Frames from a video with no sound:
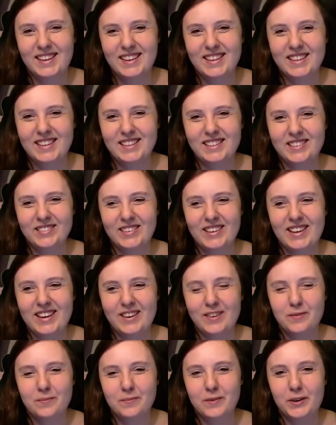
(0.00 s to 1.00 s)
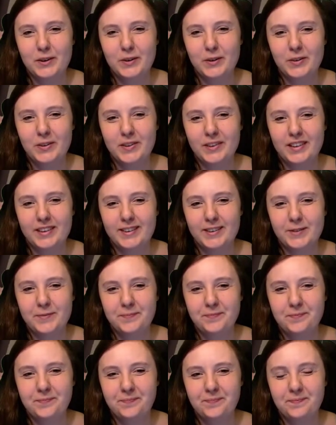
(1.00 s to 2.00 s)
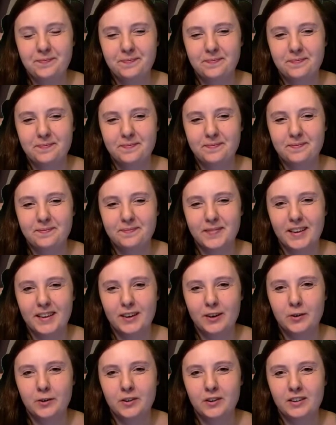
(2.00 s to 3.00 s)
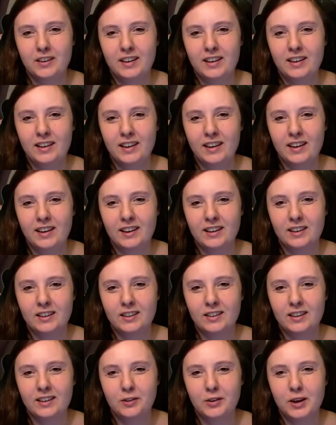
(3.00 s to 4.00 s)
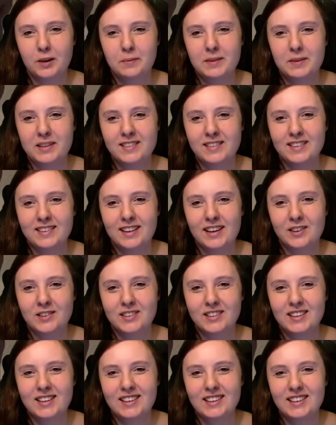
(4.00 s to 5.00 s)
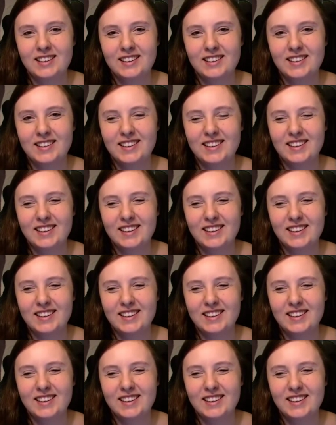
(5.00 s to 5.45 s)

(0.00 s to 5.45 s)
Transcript: So we have both Gordon King and Ramin Sentowski in here.